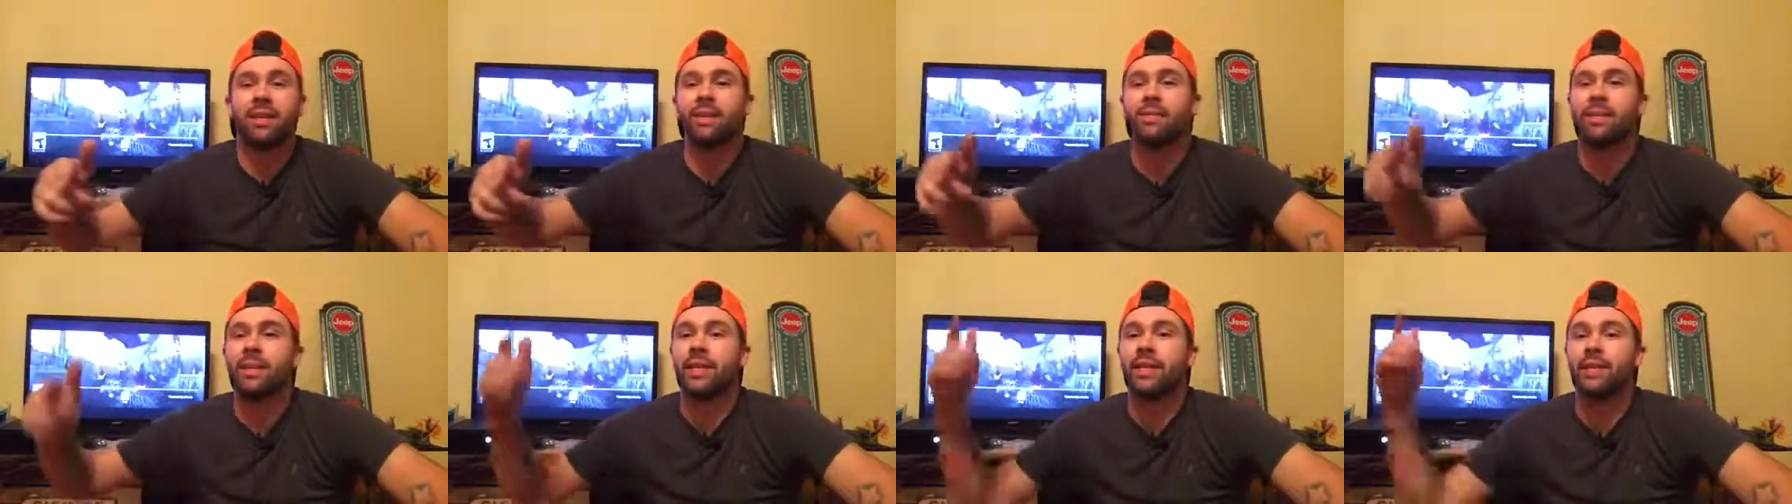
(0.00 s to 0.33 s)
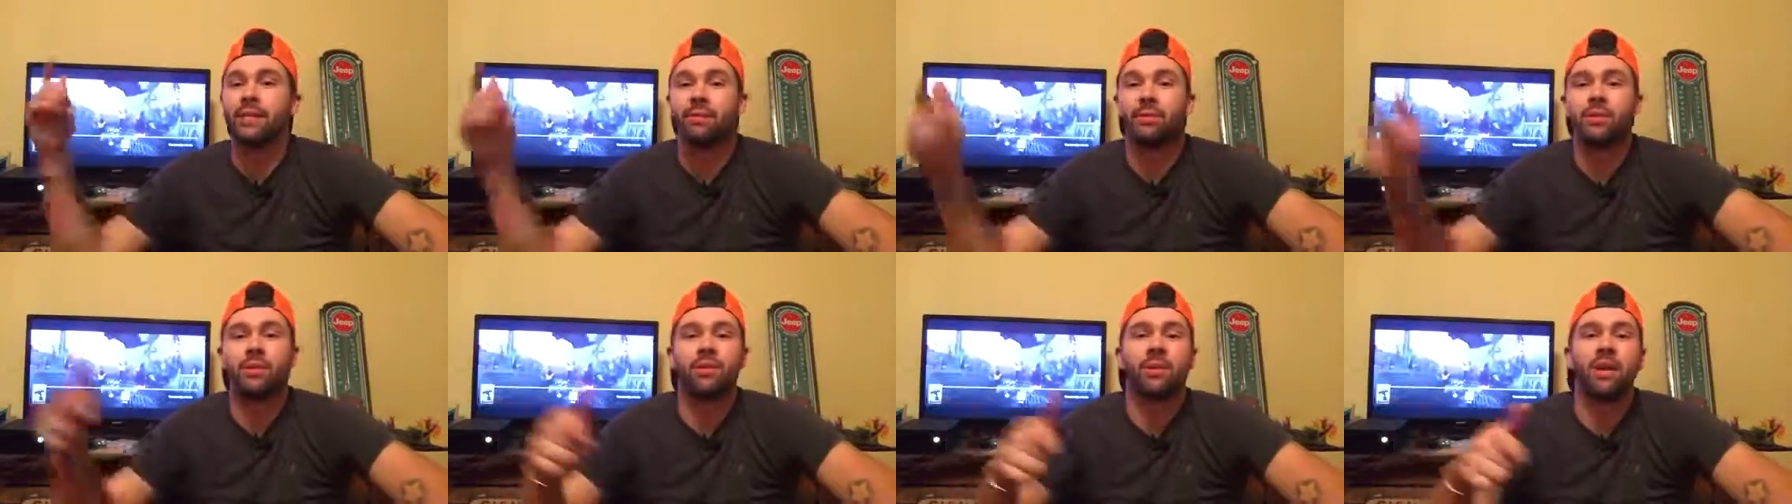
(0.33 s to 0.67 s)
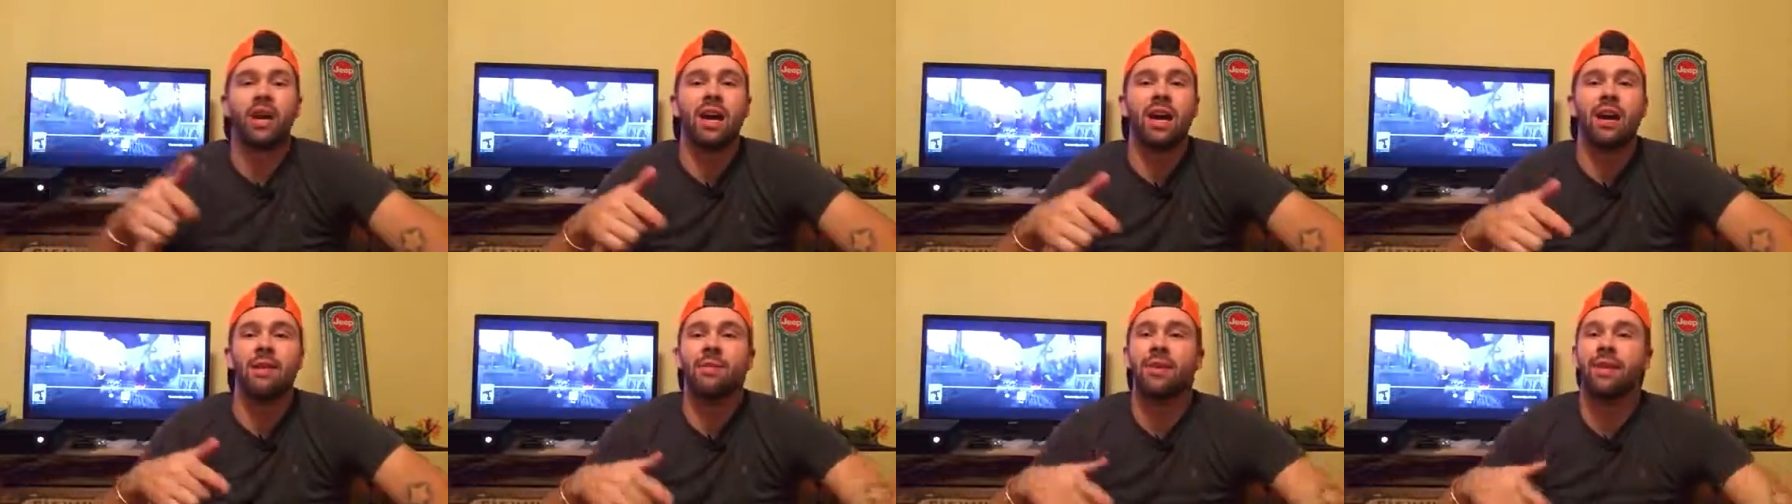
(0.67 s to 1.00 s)
give me a
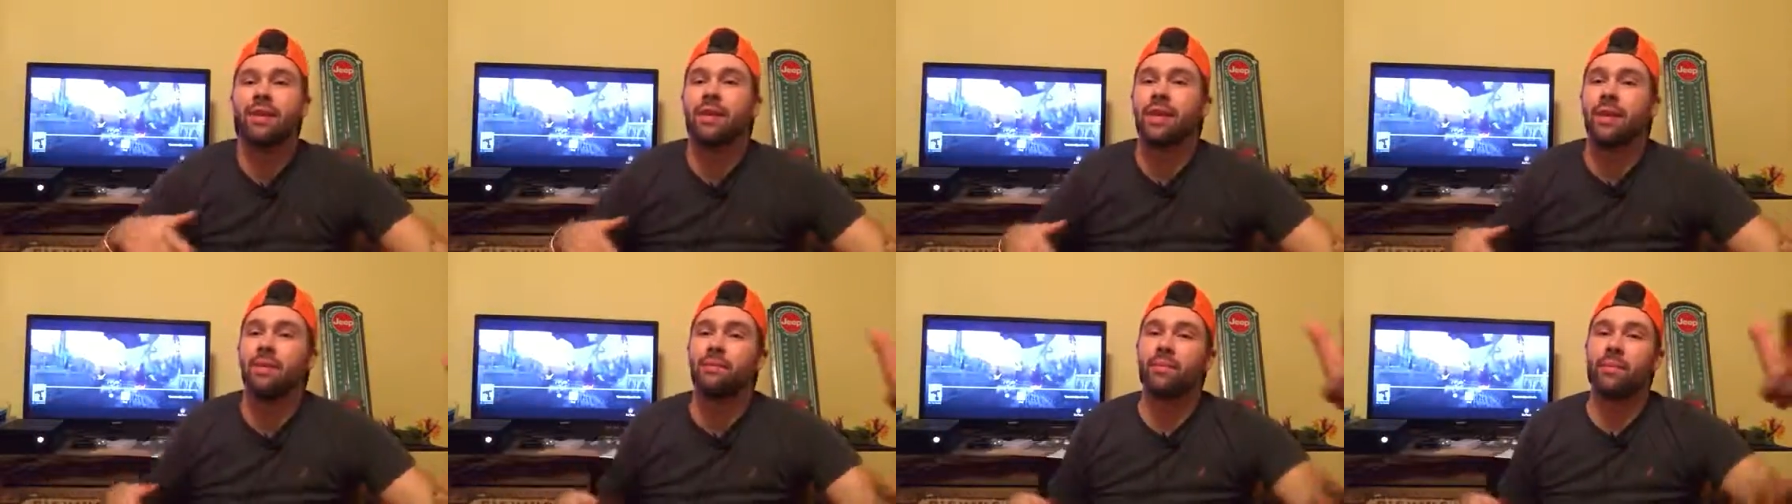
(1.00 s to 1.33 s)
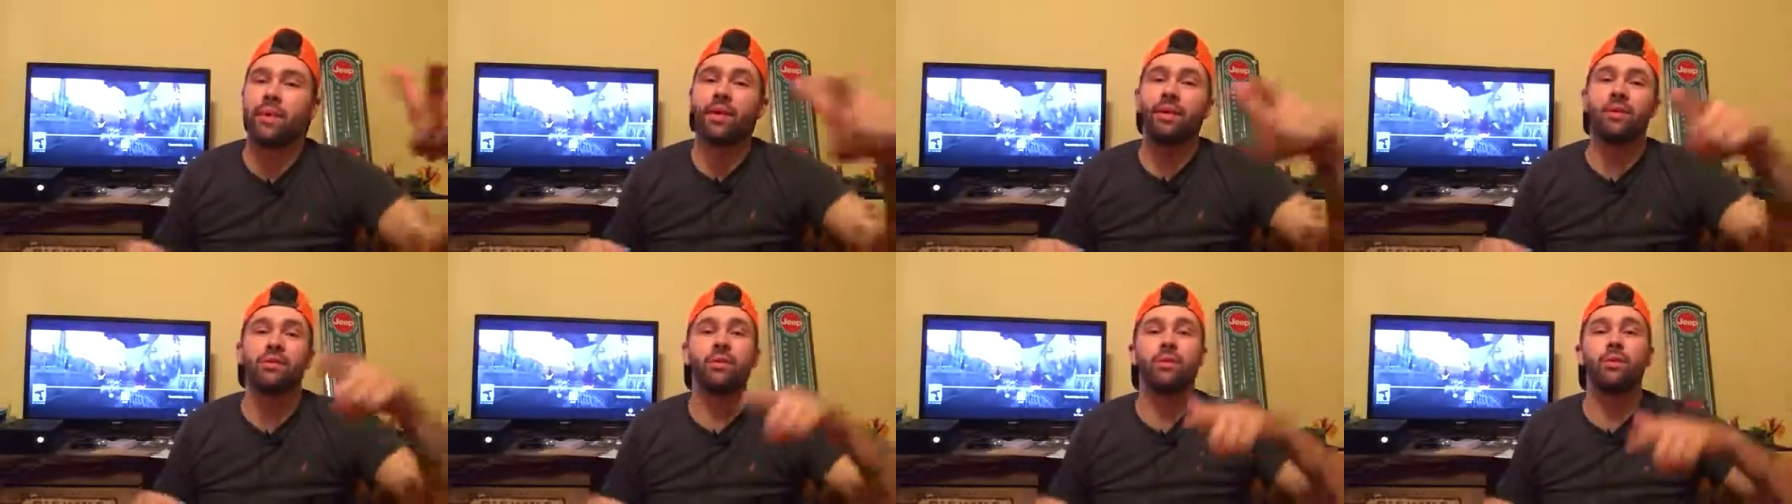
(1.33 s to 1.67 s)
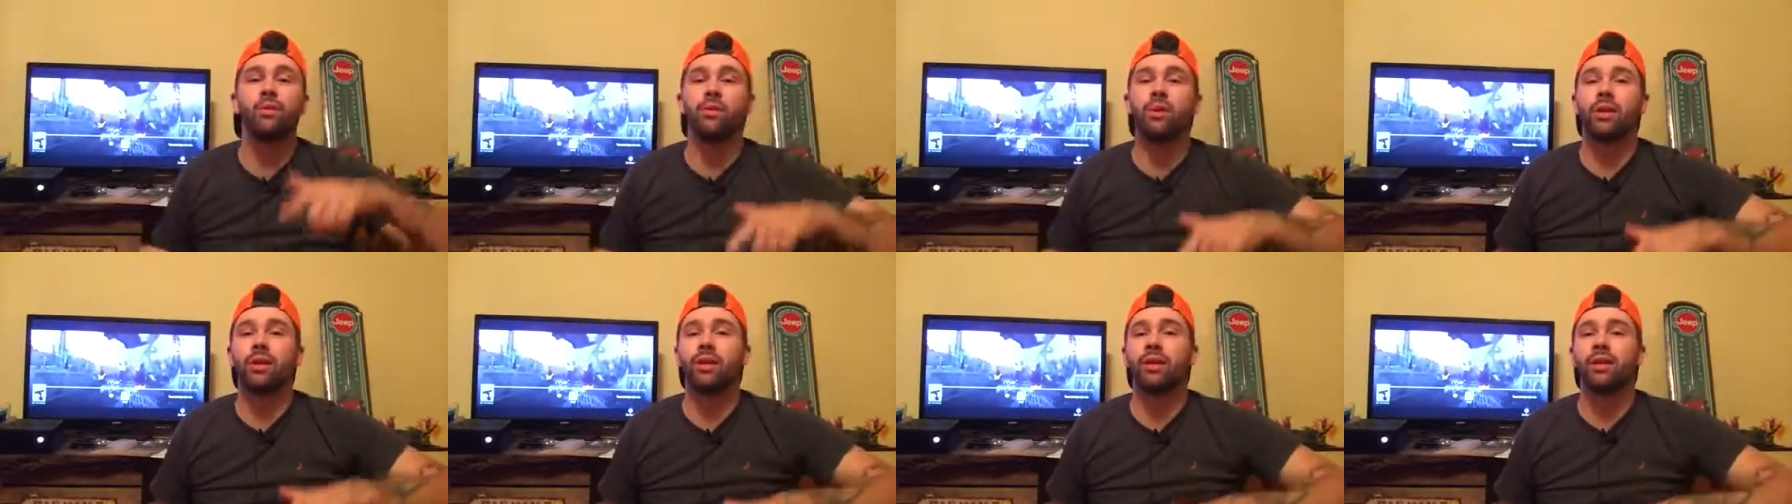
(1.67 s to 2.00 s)
subscribe hit that bell if you
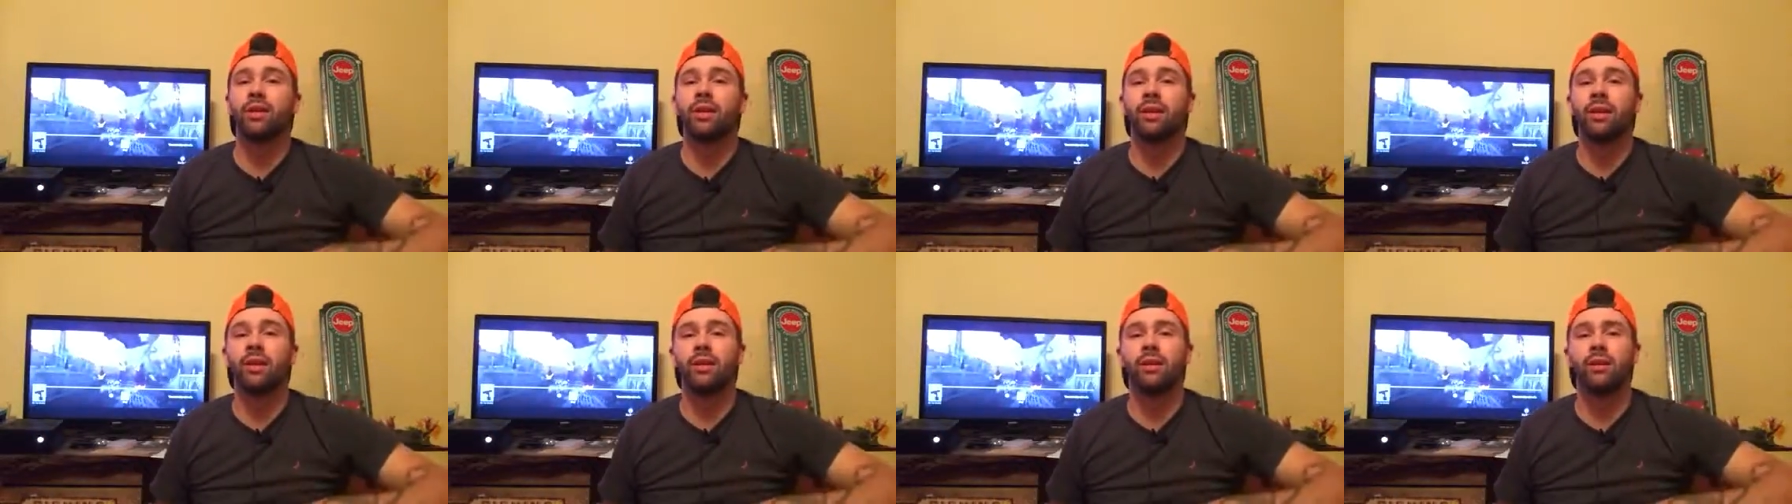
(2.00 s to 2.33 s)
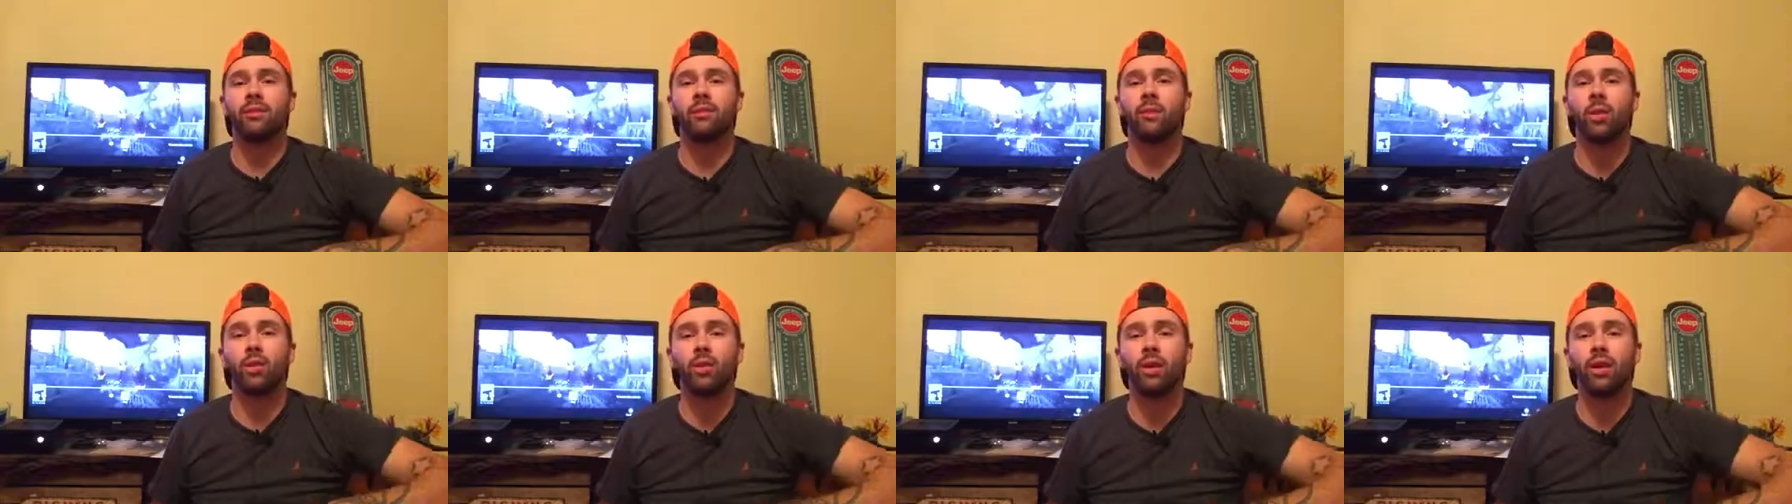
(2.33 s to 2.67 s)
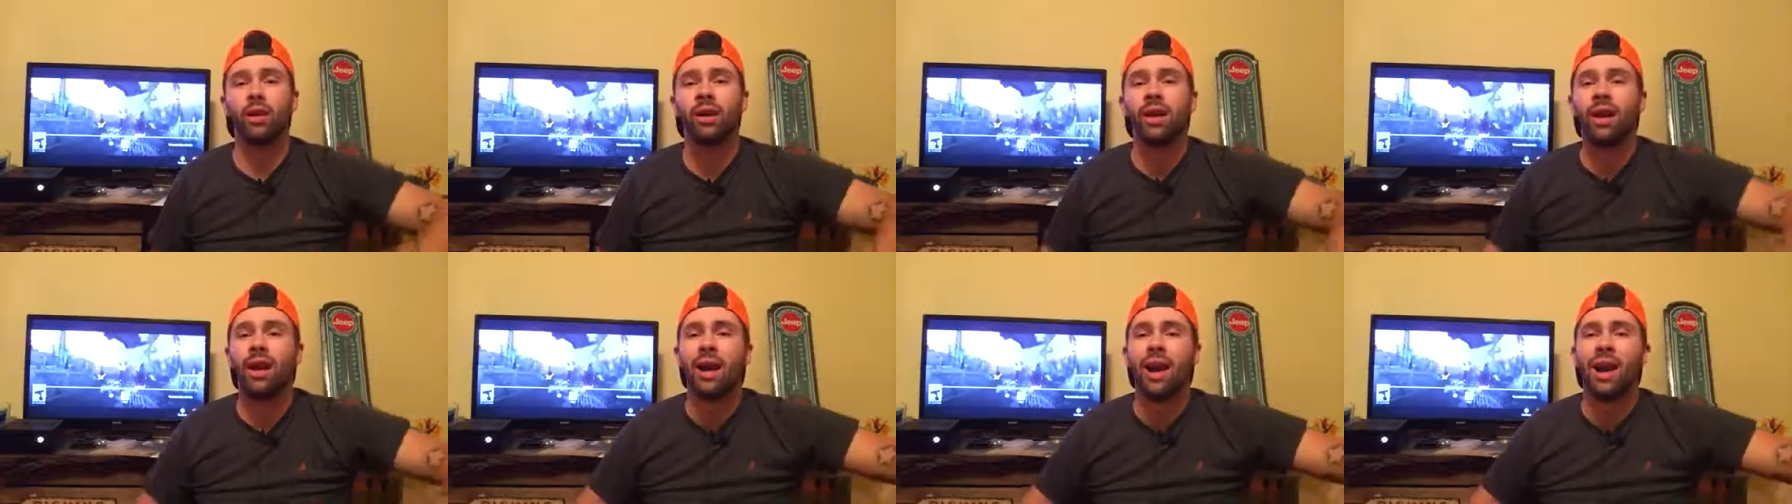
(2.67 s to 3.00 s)
want to hear more